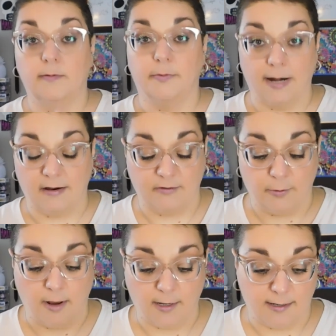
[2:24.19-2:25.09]
Whatever, we're
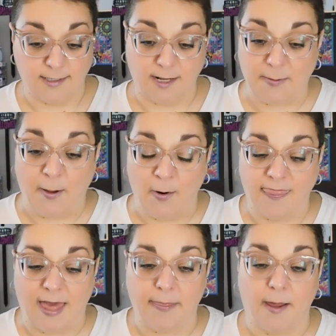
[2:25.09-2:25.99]
not gonna talk about
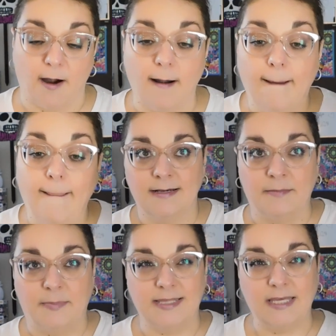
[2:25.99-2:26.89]
that part.
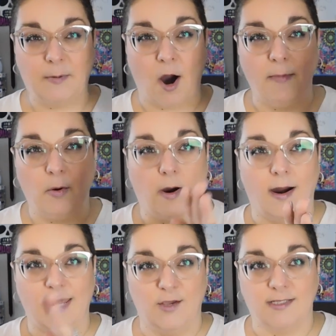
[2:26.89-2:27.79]
But the apartment where
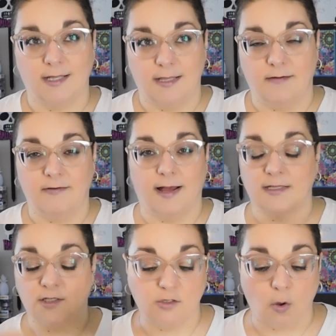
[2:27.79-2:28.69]
I used to live
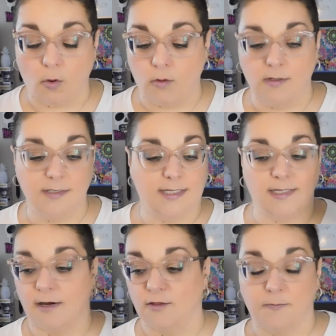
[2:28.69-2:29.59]
got sold
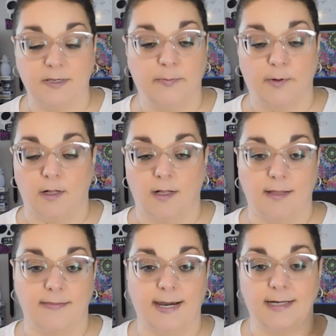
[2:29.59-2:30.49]
to other people,
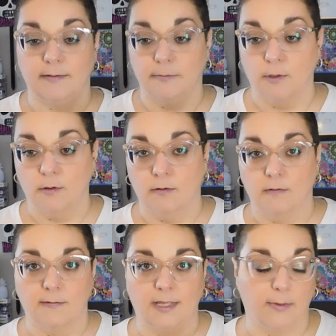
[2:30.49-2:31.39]
and then I had to
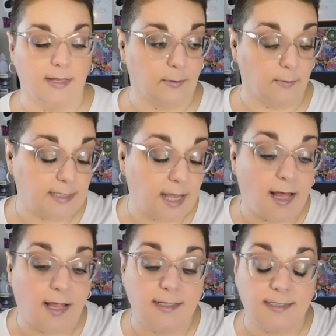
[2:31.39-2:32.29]
move, and then I went somewhere
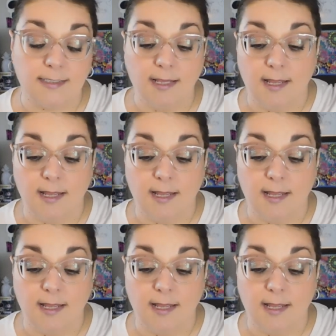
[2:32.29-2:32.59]
else.